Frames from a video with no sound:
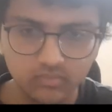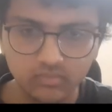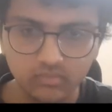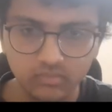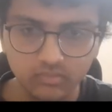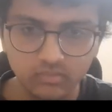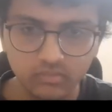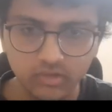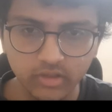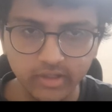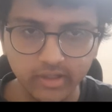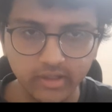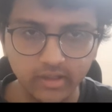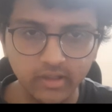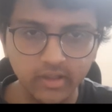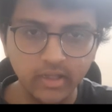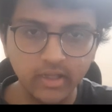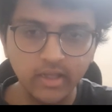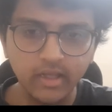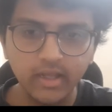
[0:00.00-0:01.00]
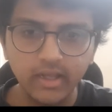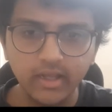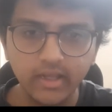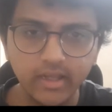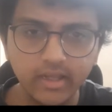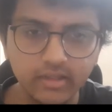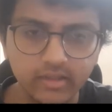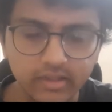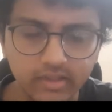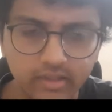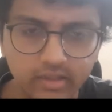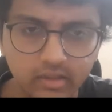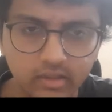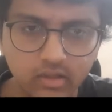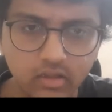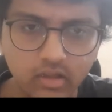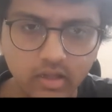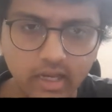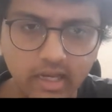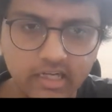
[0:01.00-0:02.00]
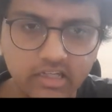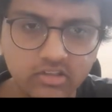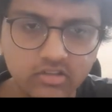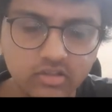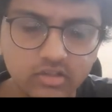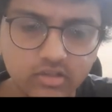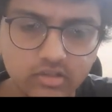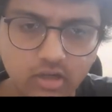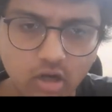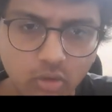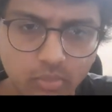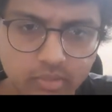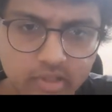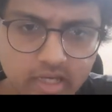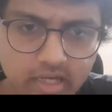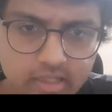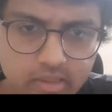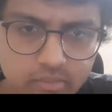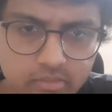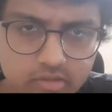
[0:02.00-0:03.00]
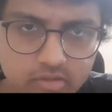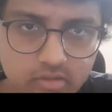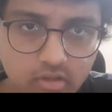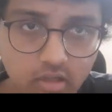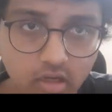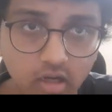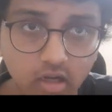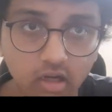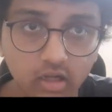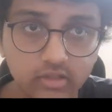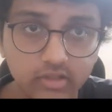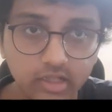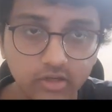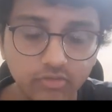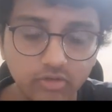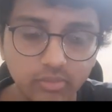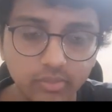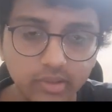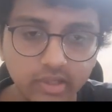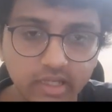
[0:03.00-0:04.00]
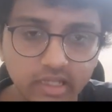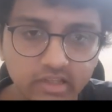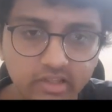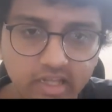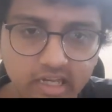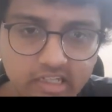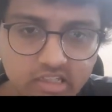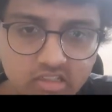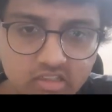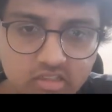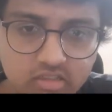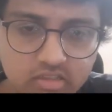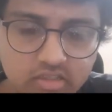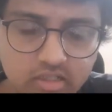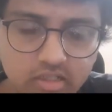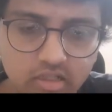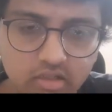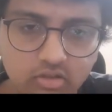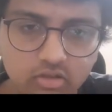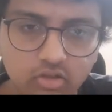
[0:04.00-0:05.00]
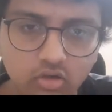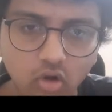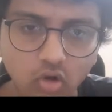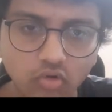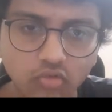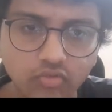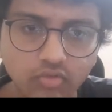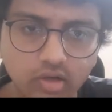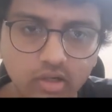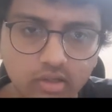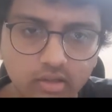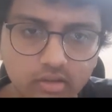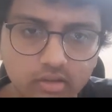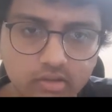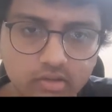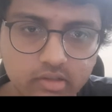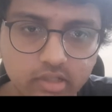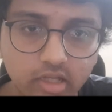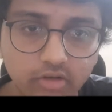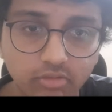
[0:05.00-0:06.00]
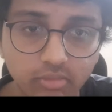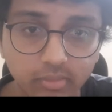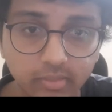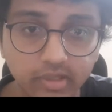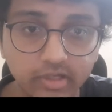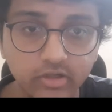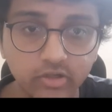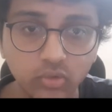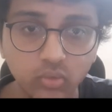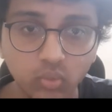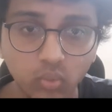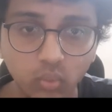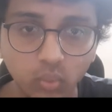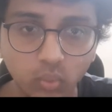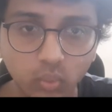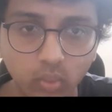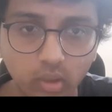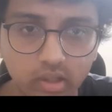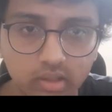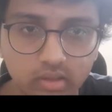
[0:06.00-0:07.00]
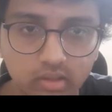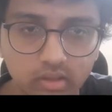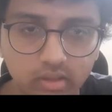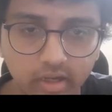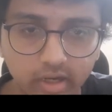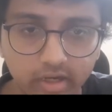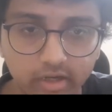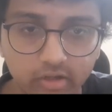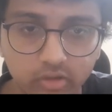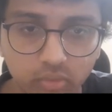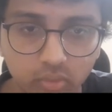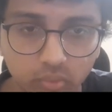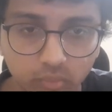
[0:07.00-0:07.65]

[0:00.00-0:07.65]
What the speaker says: 3. In the how many items there will be in the adjacency list of 1? There will be 2, 1 and 2.